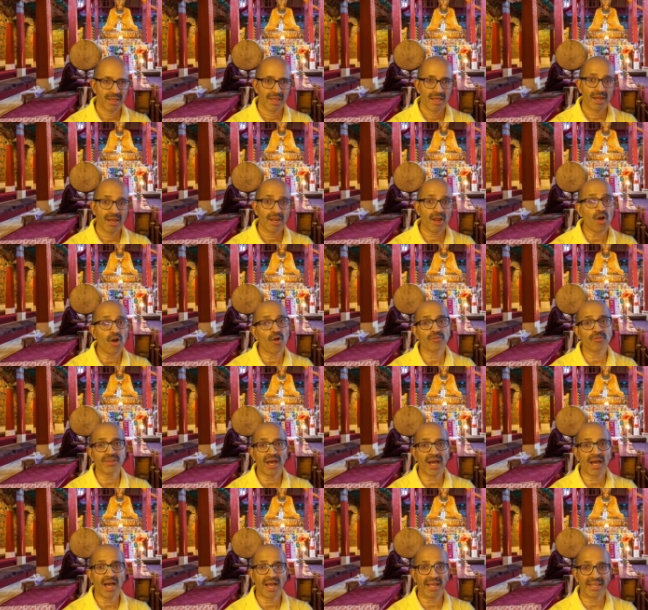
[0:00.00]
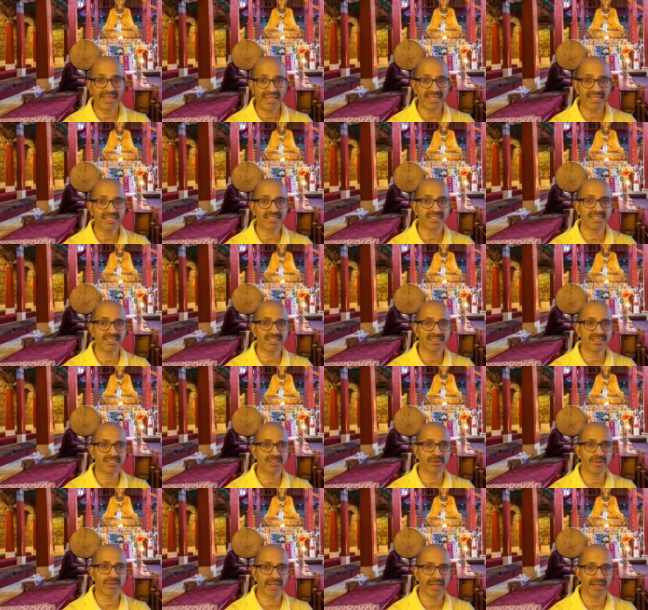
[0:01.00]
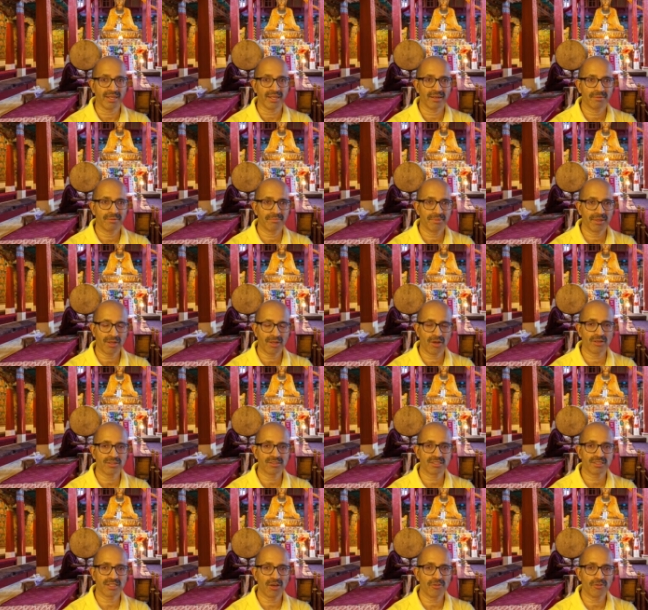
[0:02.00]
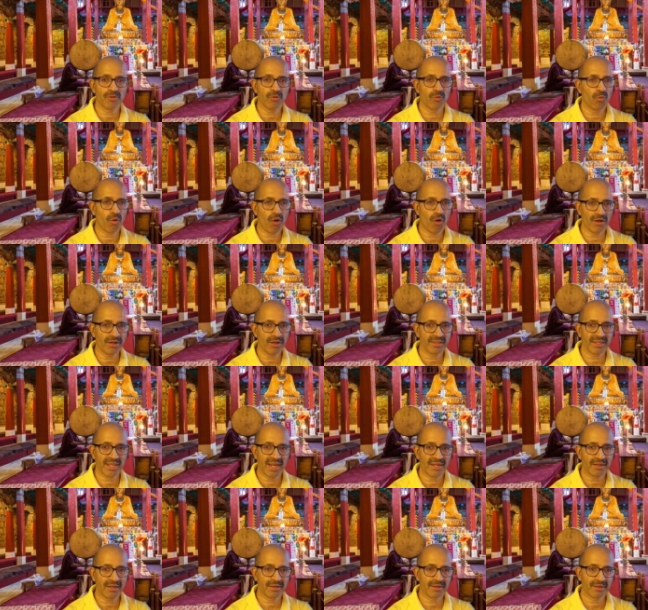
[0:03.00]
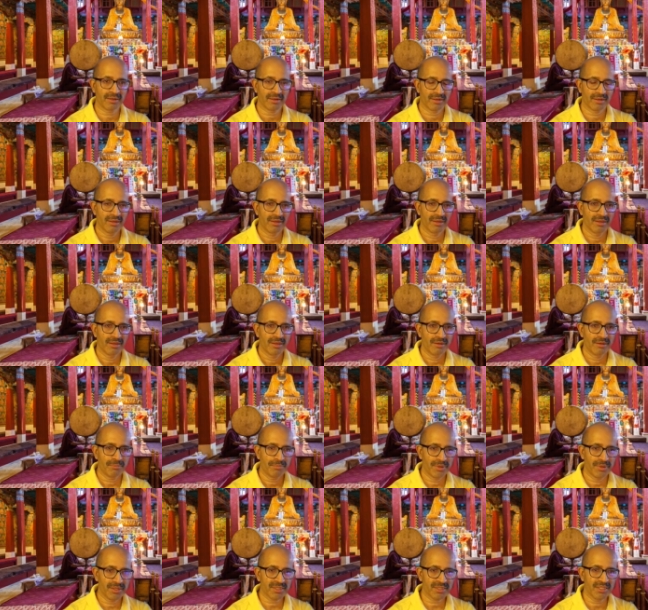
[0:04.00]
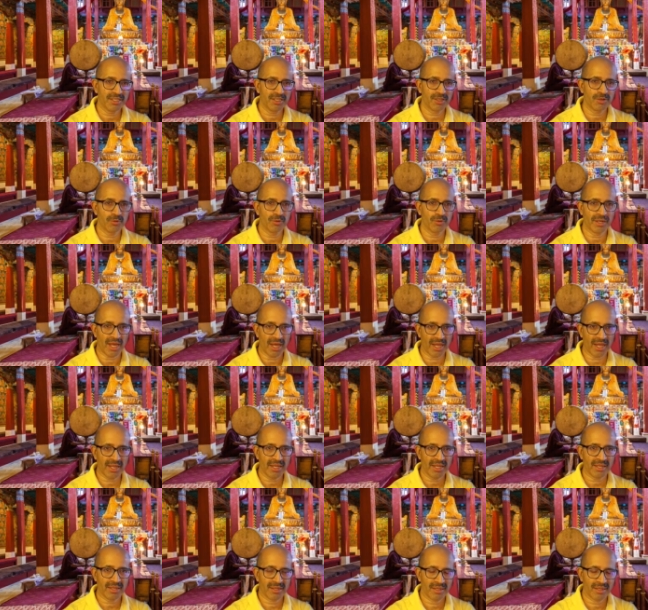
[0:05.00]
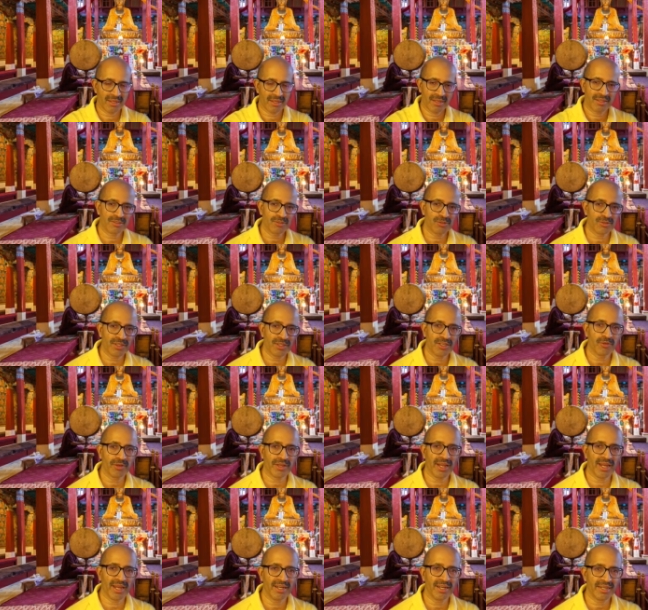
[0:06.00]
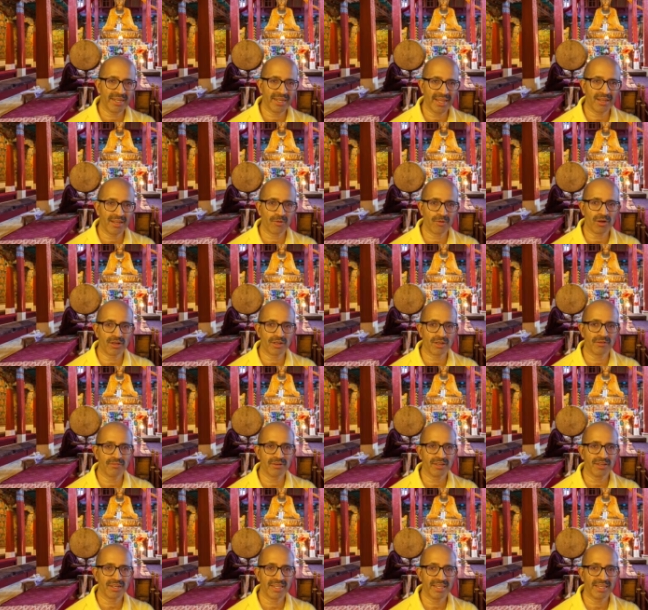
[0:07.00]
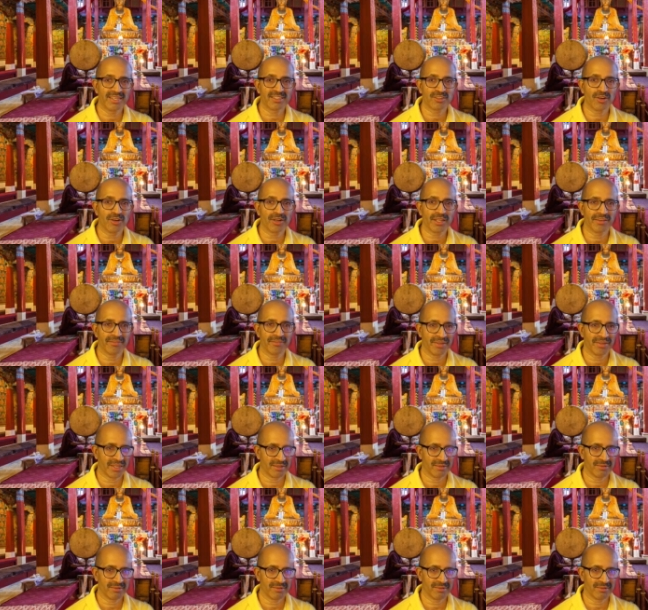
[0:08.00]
Now the highest is to kill, because now you want that person to die so that you can take whatever he is not giving.